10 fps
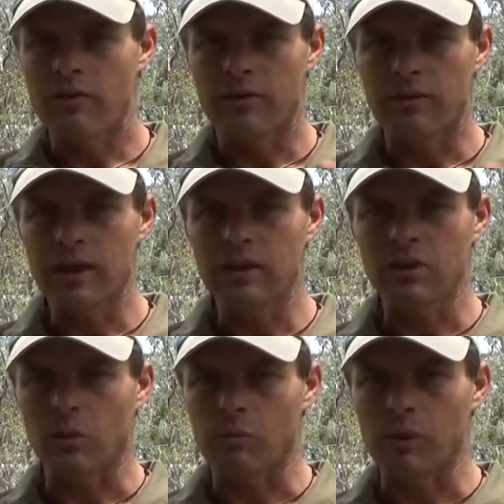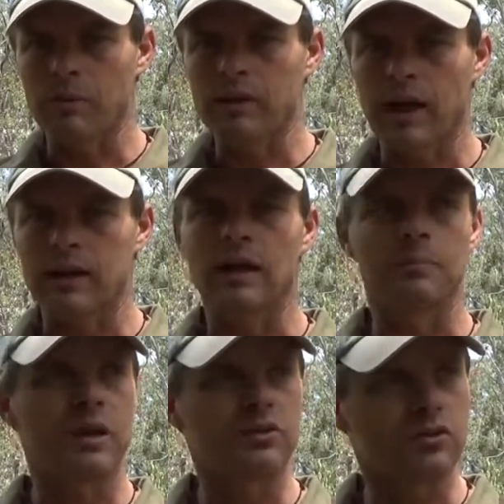for things that will replicate that
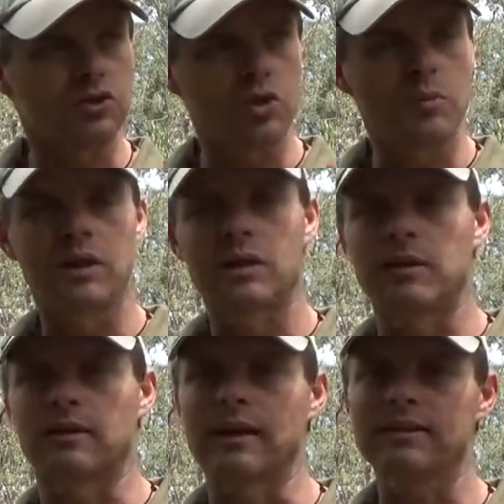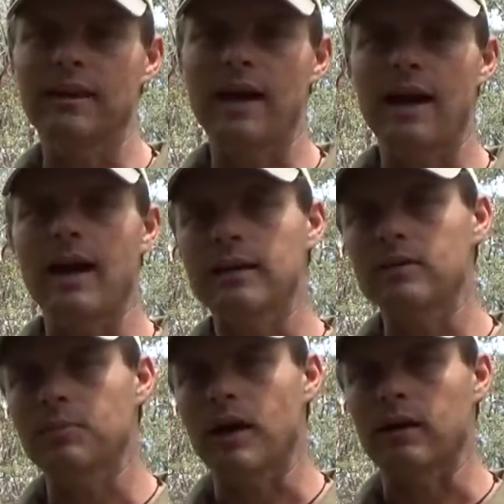piece of tubing in the middle. That's the
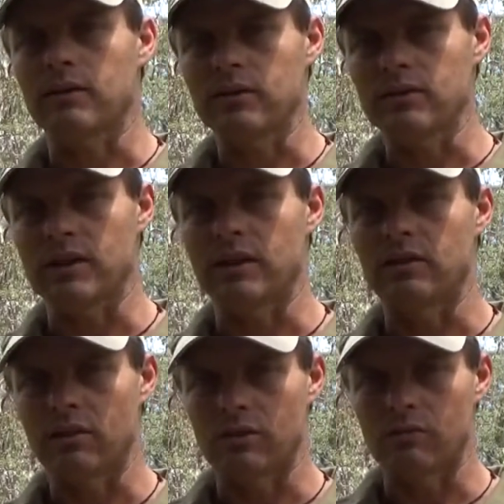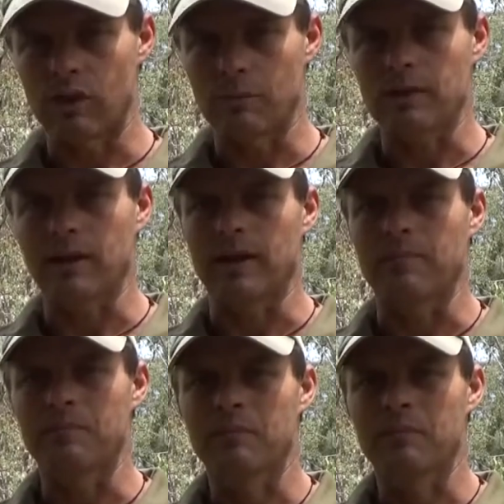hardest part of this thing to replicate.